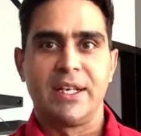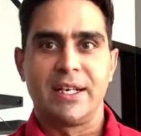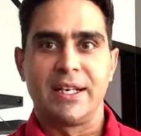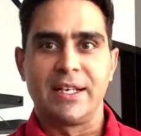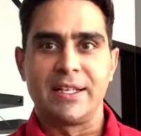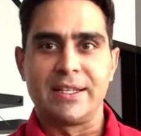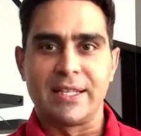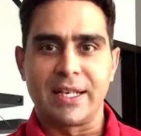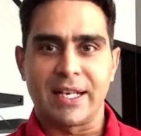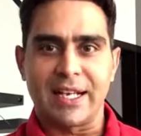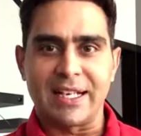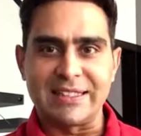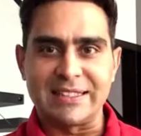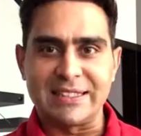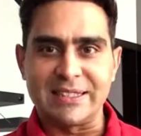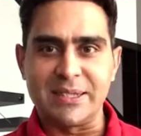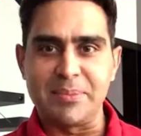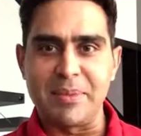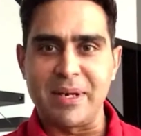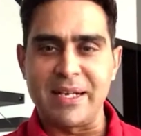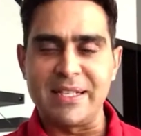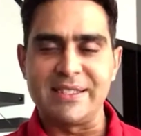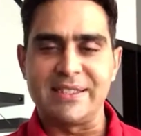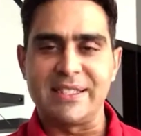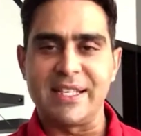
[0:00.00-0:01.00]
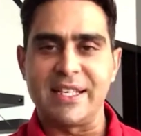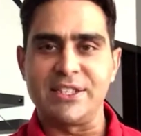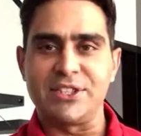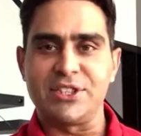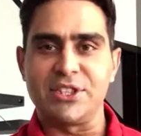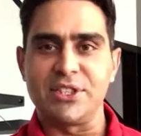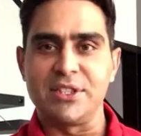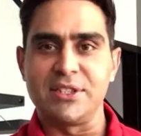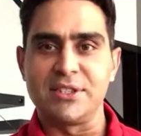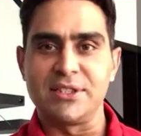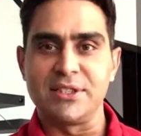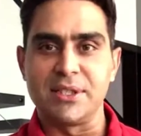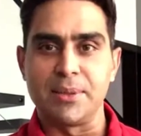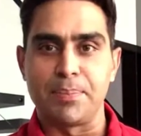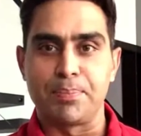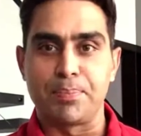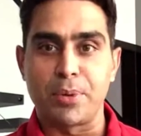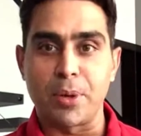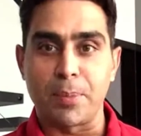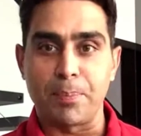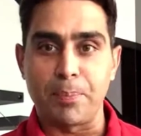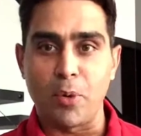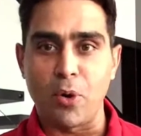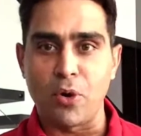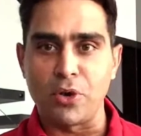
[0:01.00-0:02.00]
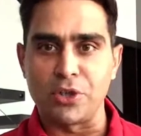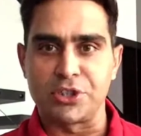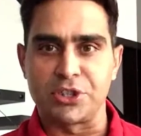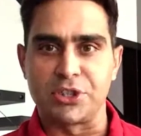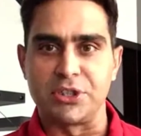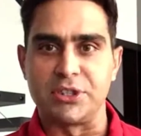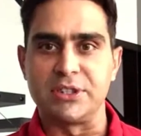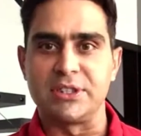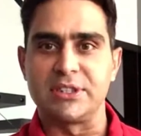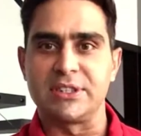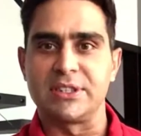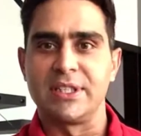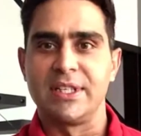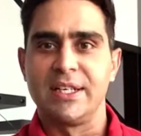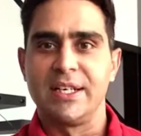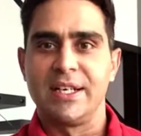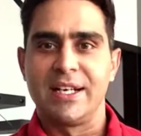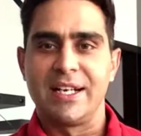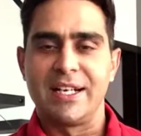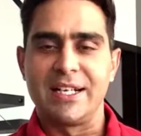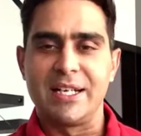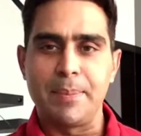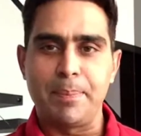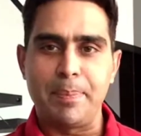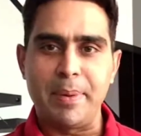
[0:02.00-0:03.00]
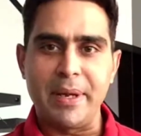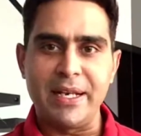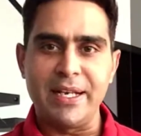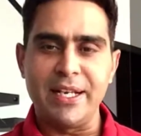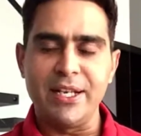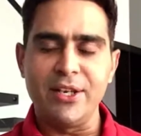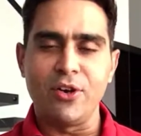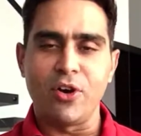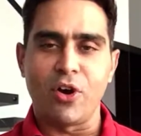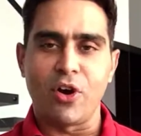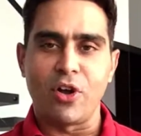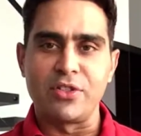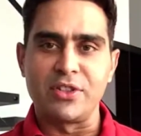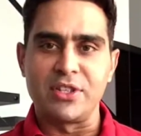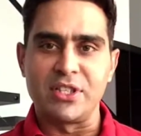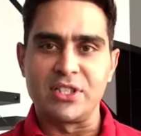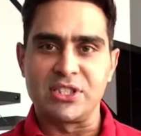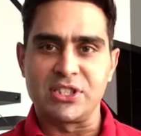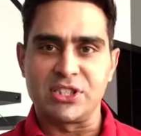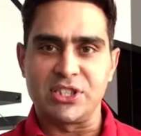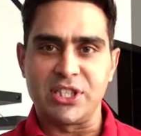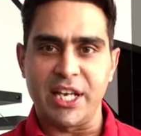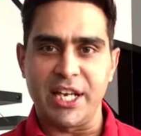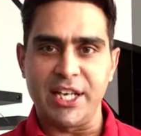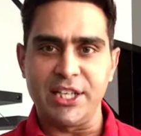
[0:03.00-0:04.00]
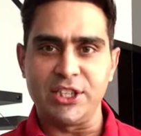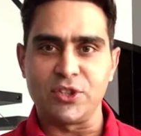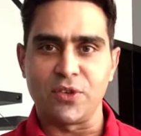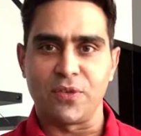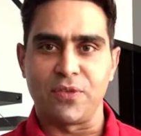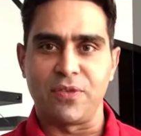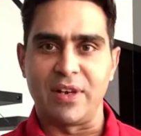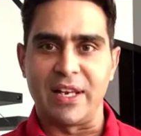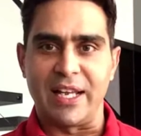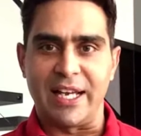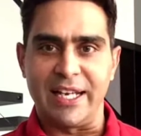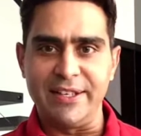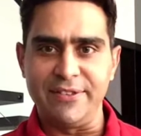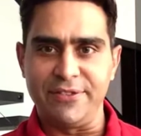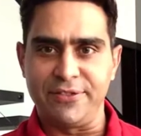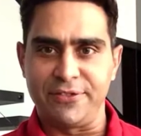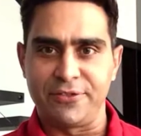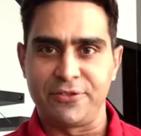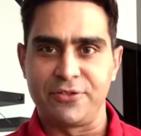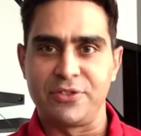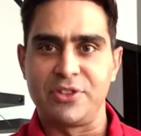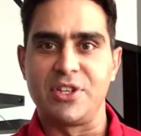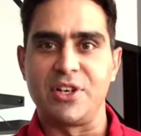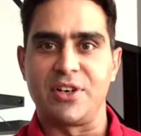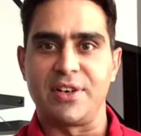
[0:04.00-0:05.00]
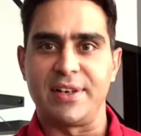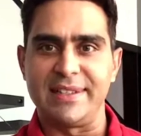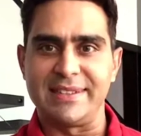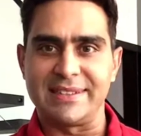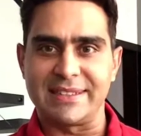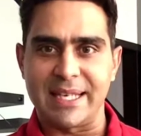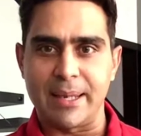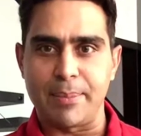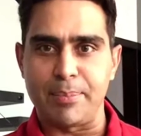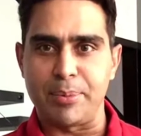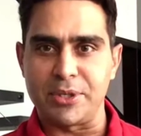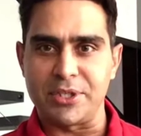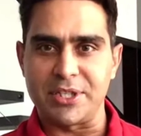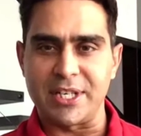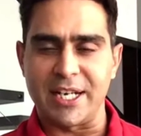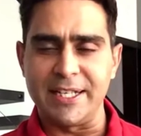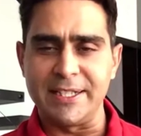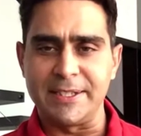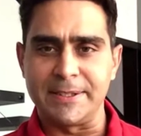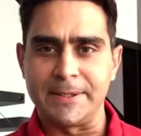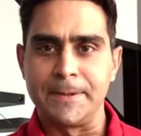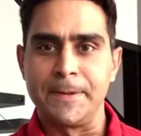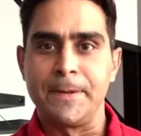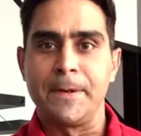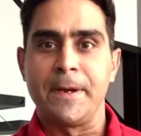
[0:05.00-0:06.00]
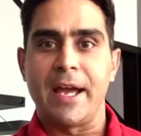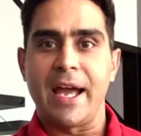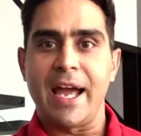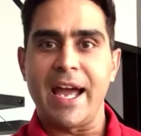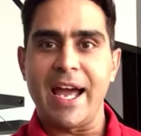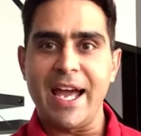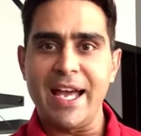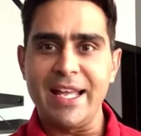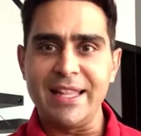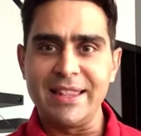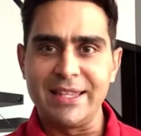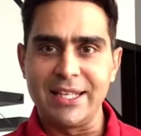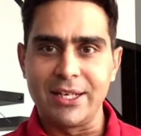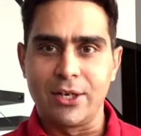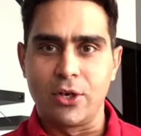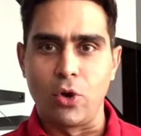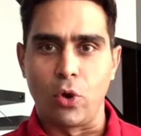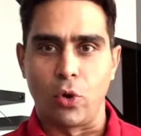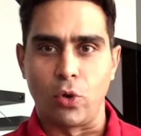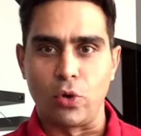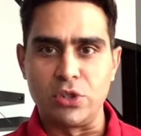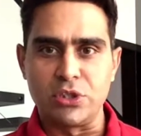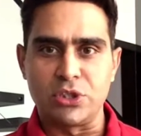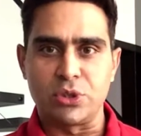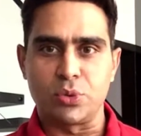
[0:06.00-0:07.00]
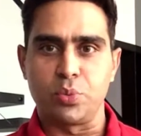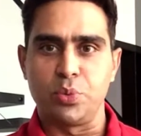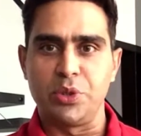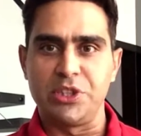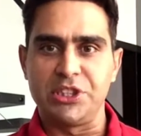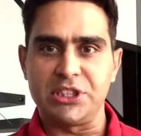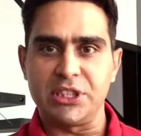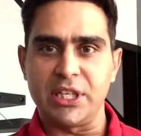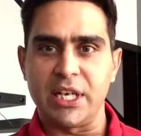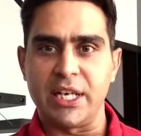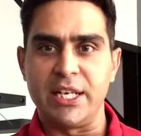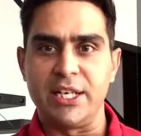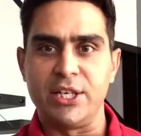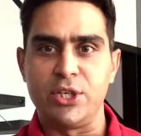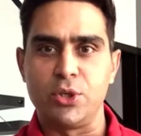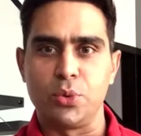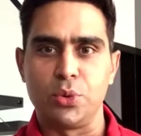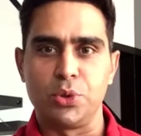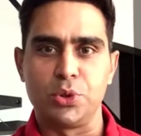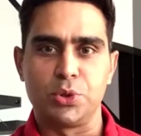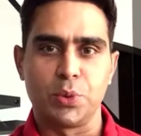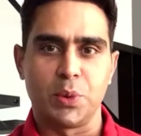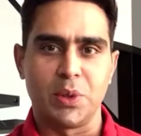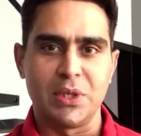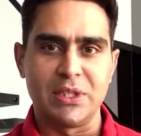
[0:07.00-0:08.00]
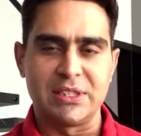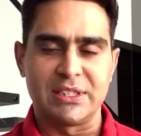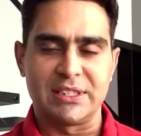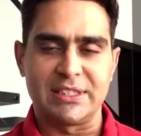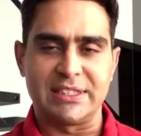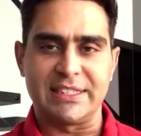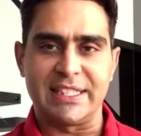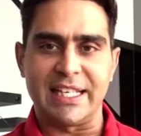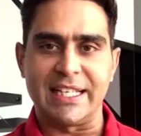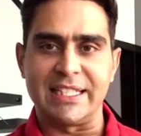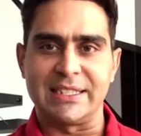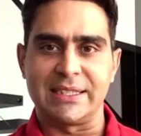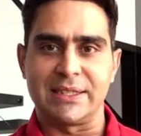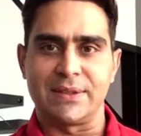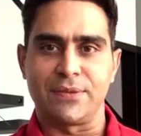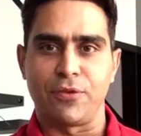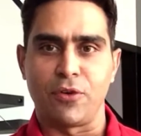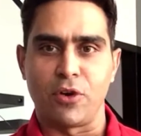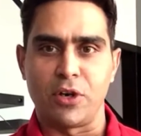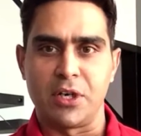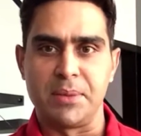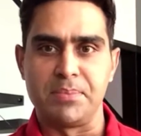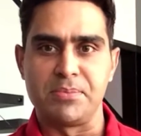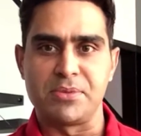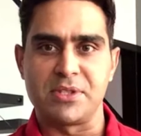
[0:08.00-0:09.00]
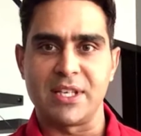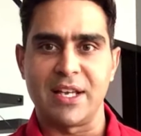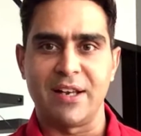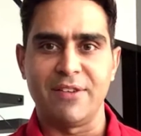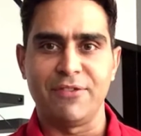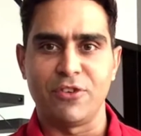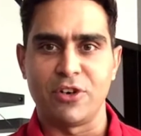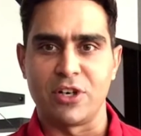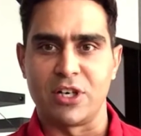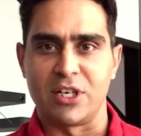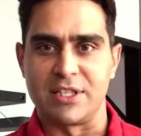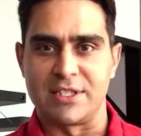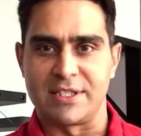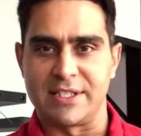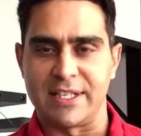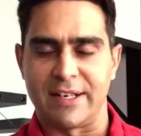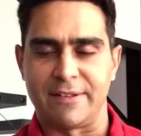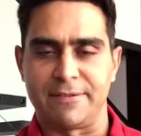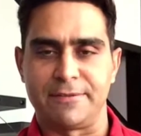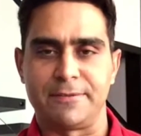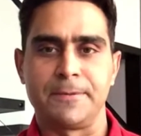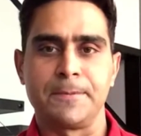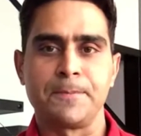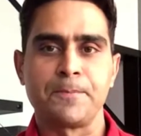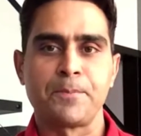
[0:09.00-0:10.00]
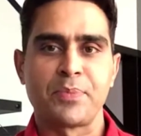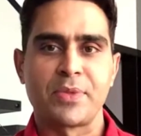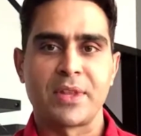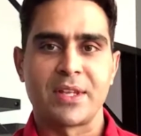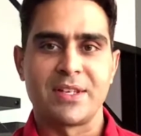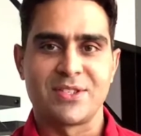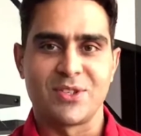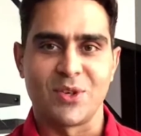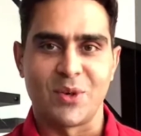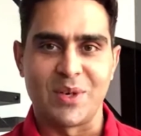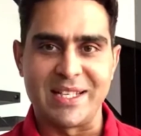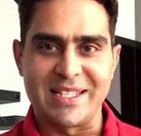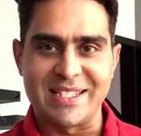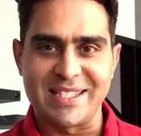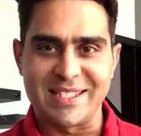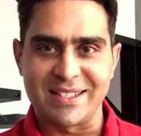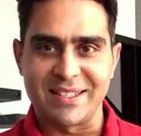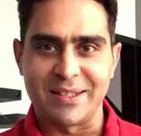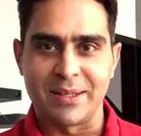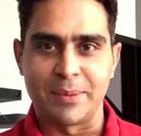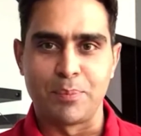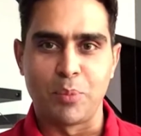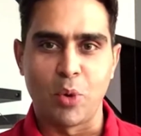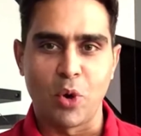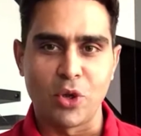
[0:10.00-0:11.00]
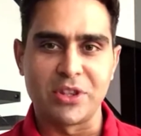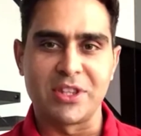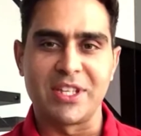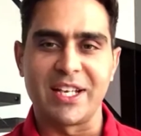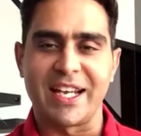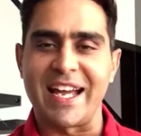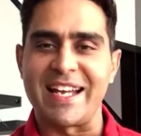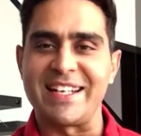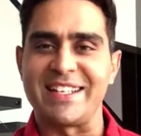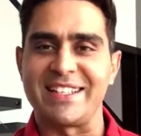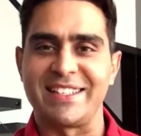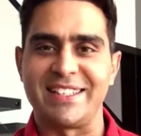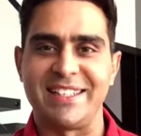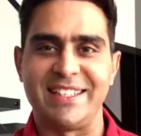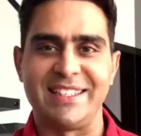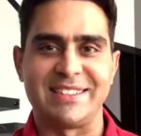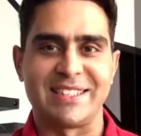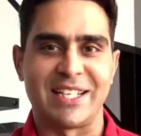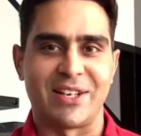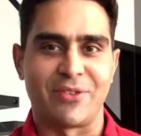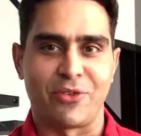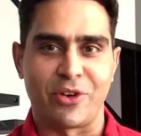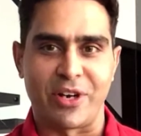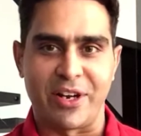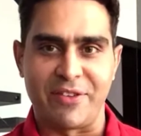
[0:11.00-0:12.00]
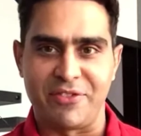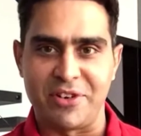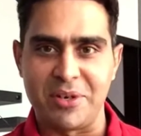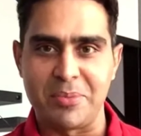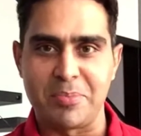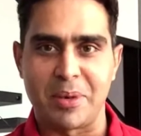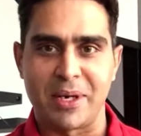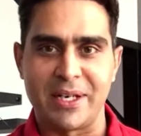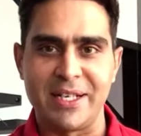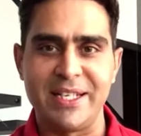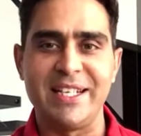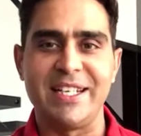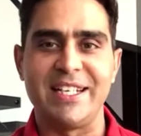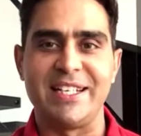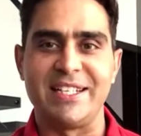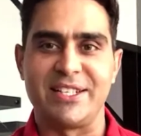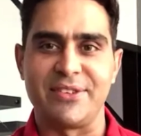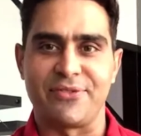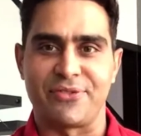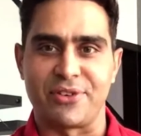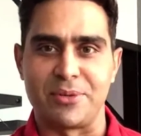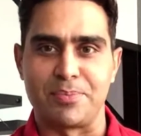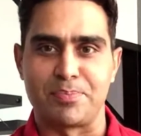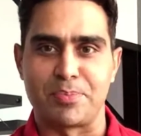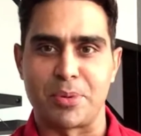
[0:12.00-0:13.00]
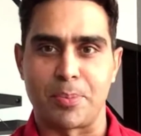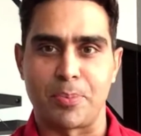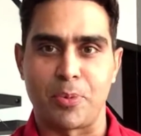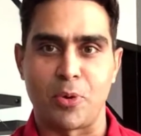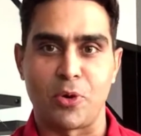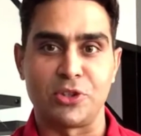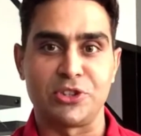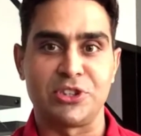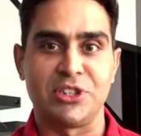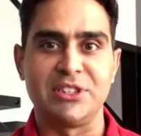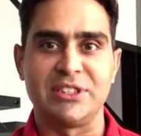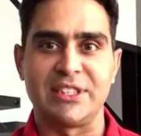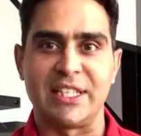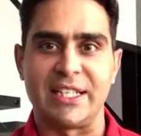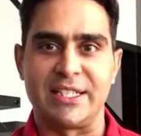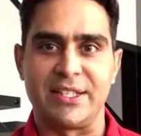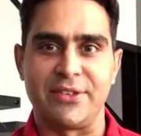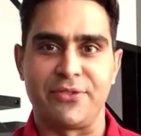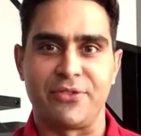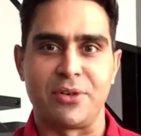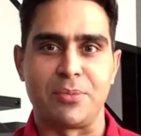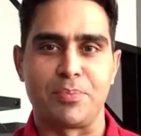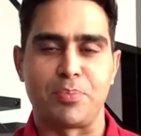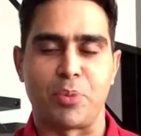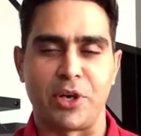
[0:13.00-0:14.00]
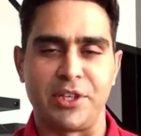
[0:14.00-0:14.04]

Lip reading: The customization is in the proportions depending on the stage of life, the risk appetite, and the goals which an individual sets for himself or herself. So it's both the categories are for everybody in different proportions at different